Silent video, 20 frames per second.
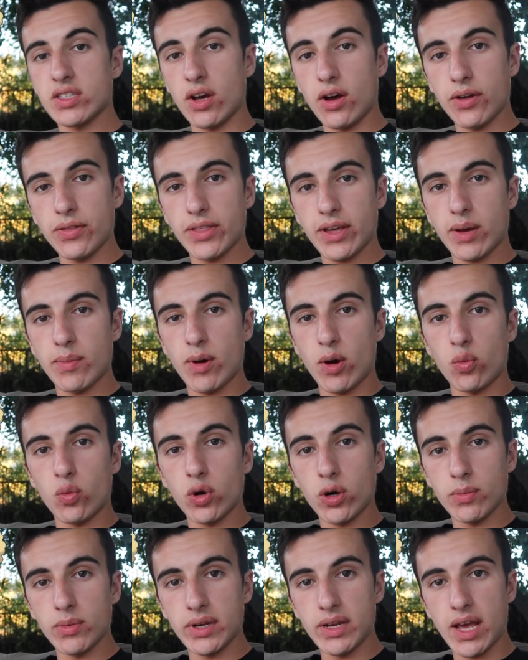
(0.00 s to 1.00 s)
the odd thing about
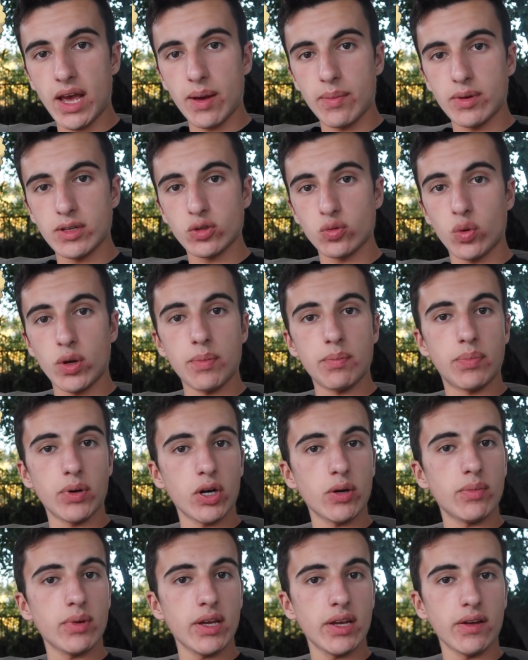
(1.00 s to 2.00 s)
Wormadam is when
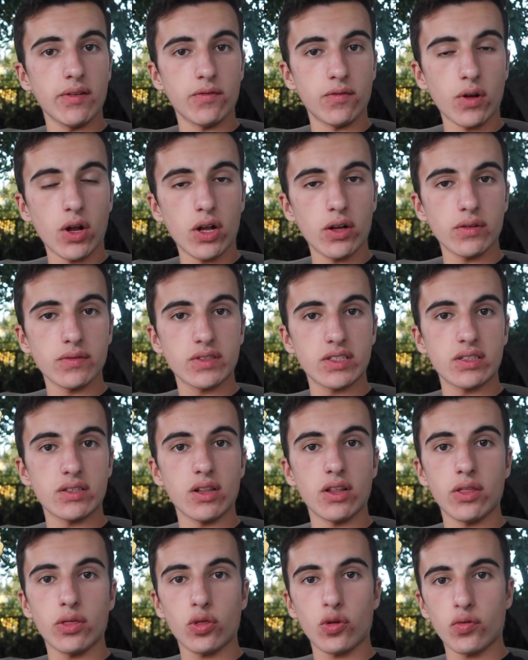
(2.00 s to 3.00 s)
Burmy evolves,
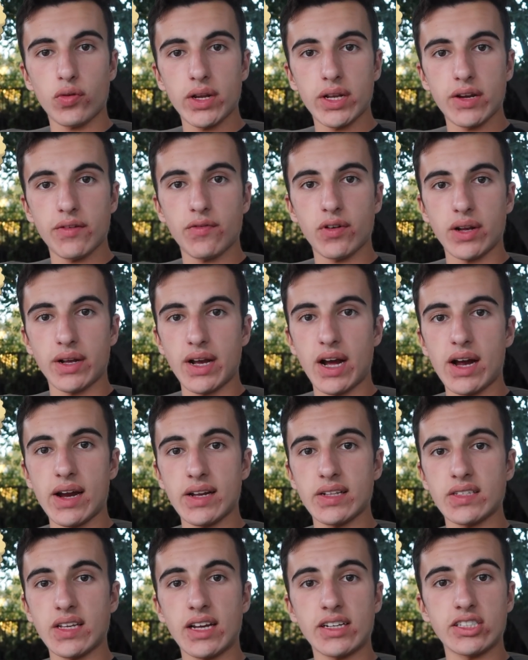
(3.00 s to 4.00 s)
the three different
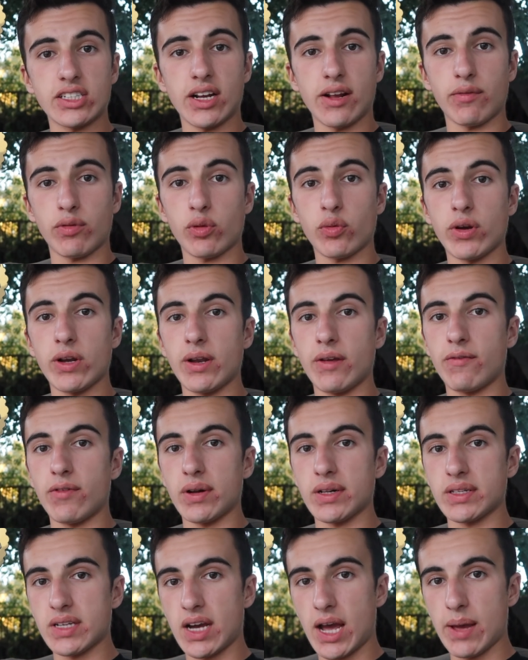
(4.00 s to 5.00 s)
kinds actually have three
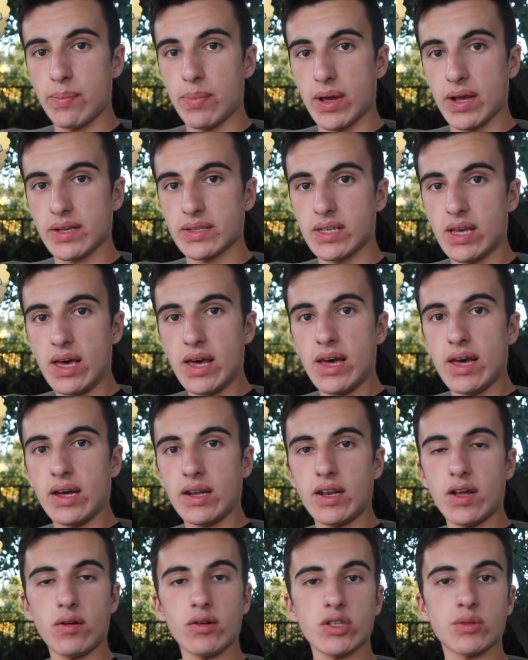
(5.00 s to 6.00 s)
different typings.
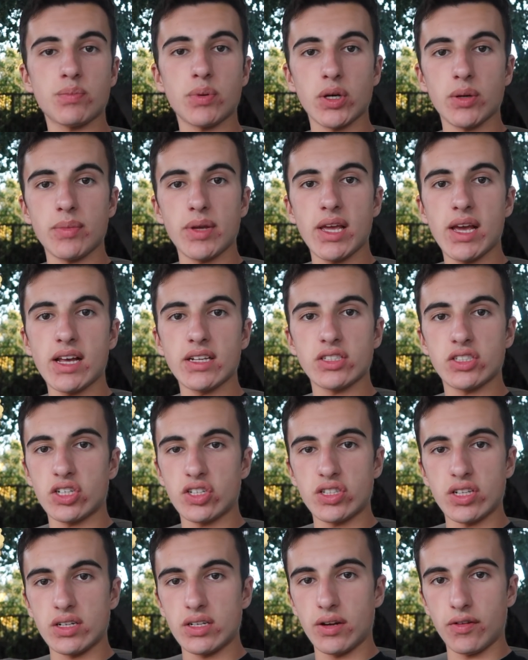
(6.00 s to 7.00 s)
Now, as Burmy has
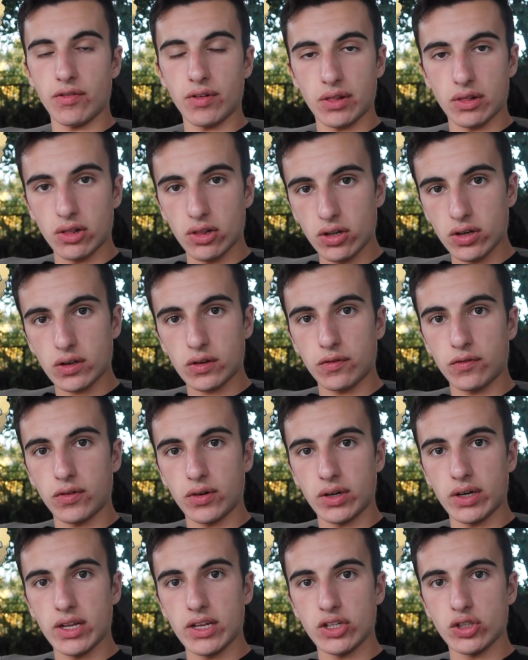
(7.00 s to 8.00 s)
just a different look
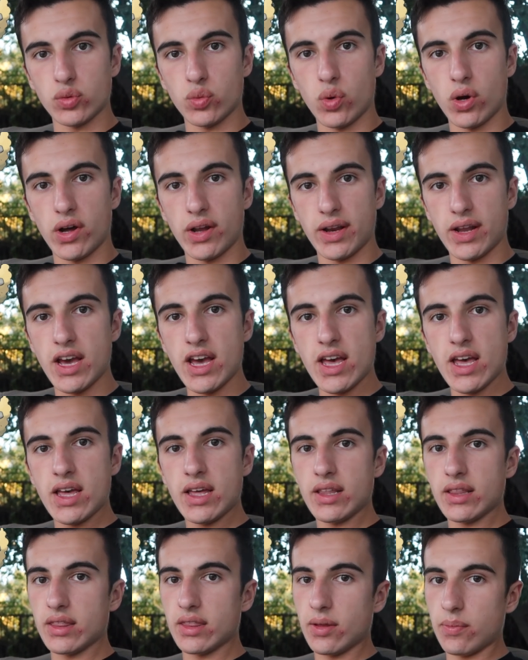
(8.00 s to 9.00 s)
for each one,
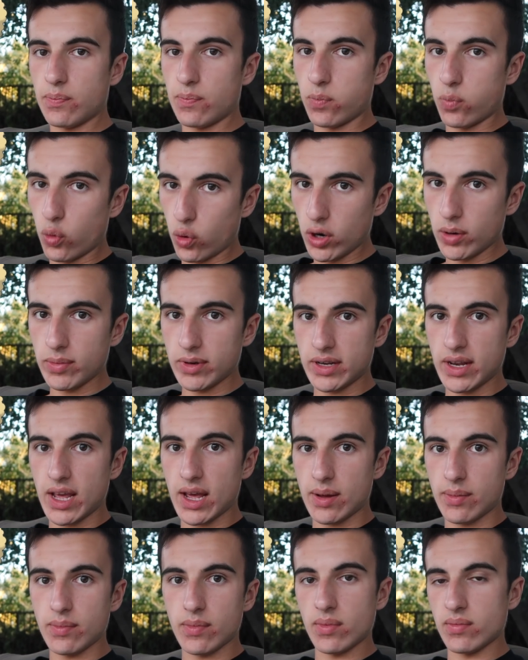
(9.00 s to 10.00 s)
the
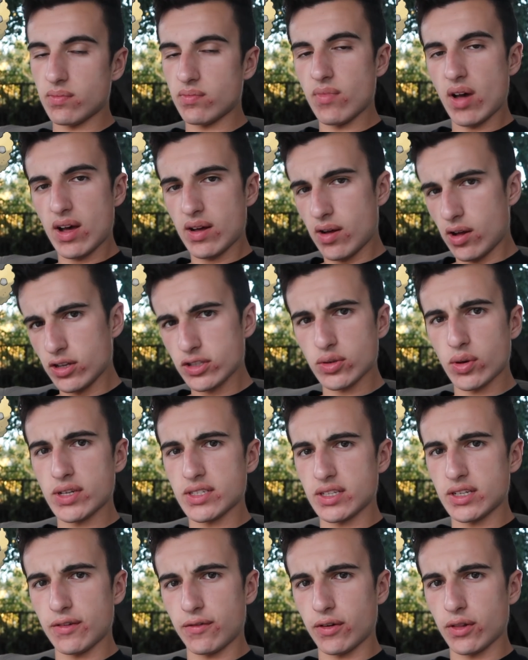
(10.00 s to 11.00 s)
Wormadam also
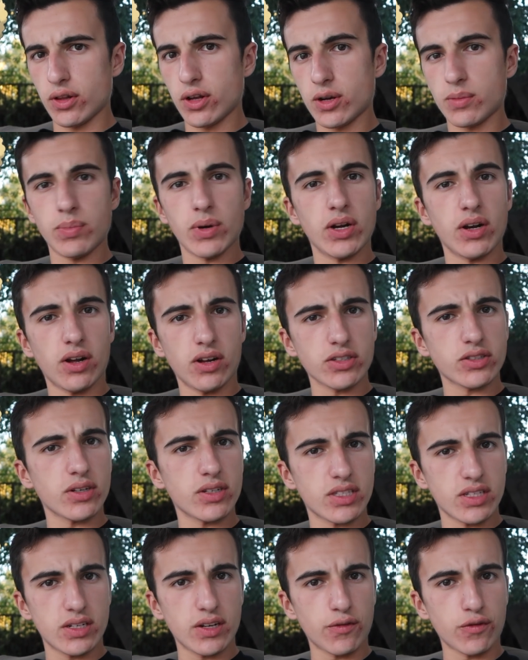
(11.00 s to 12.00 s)
has a different look, but also
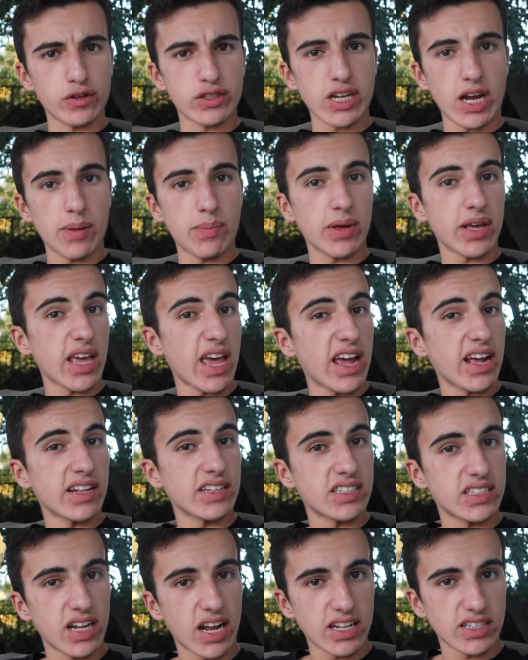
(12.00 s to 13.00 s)
has a different typing and
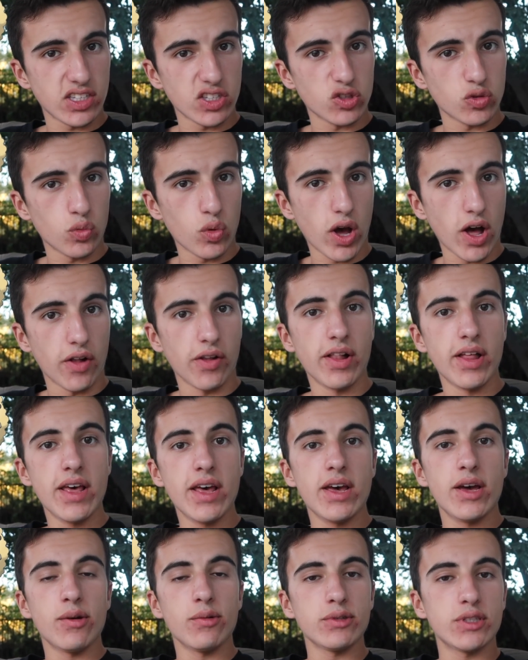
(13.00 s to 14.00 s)
stats as well,
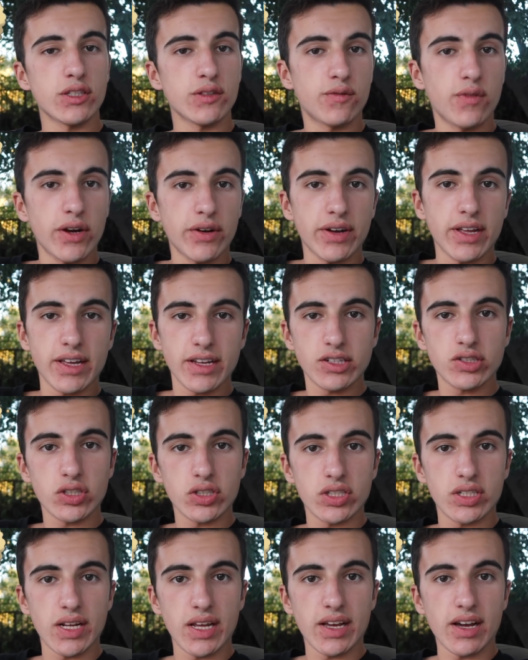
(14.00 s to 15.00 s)
which is very
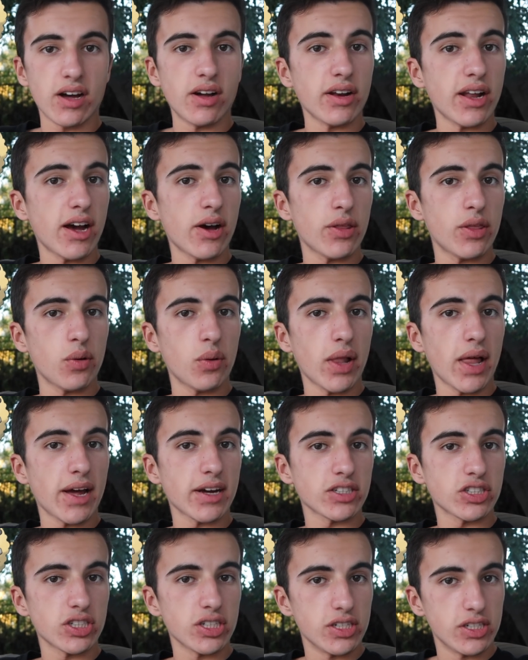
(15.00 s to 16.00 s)
interesting on how they'll
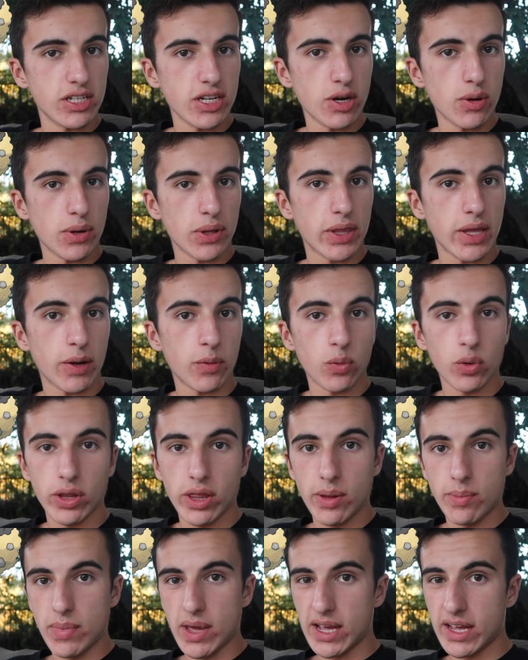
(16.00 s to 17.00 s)
actually deal with it. Will
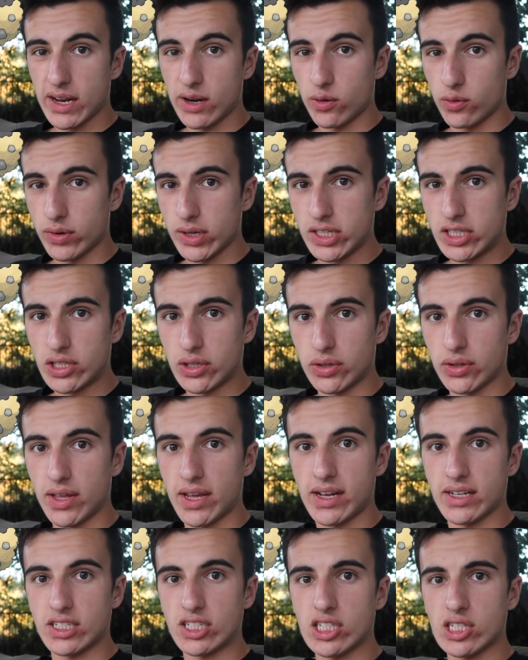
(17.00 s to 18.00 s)
they make it a regional
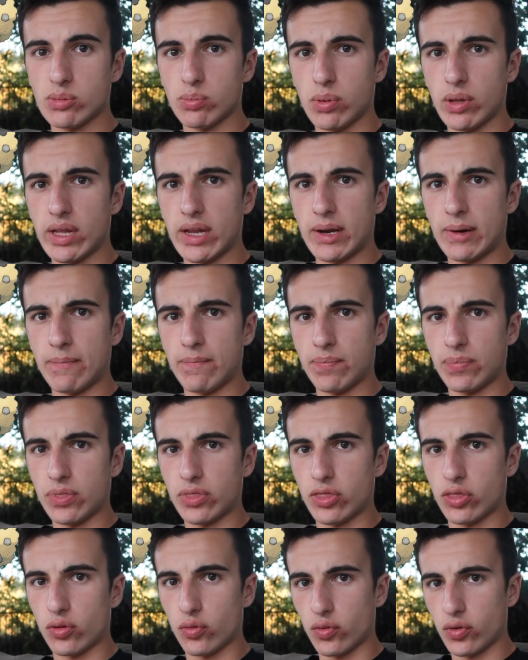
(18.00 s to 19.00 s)
that's split
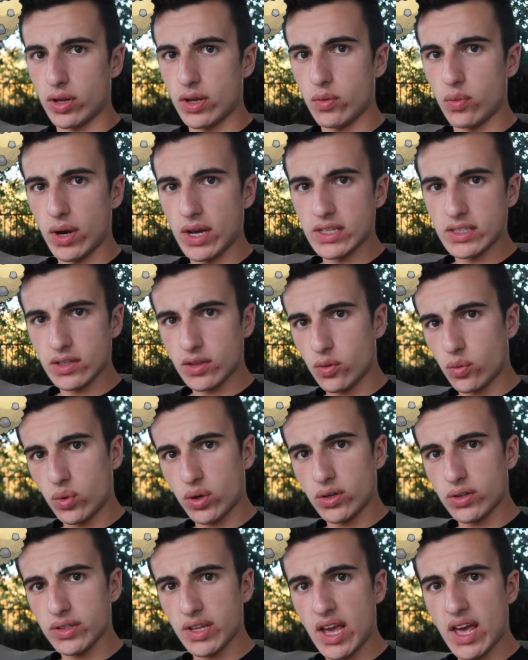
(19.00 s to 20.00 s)
3 ways of the
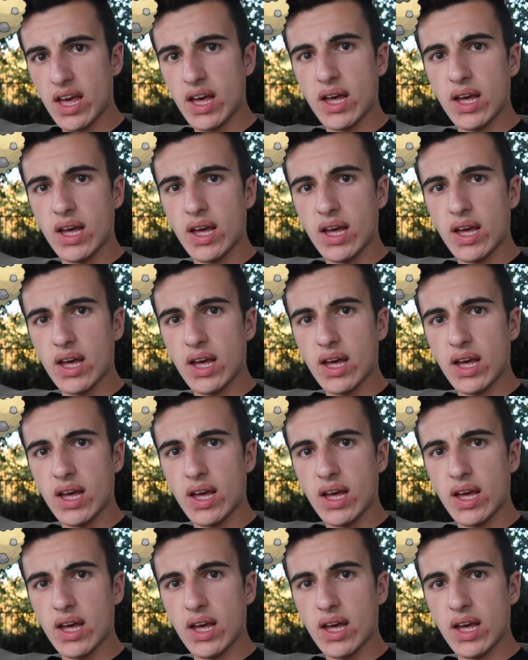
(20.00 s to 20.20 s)
world?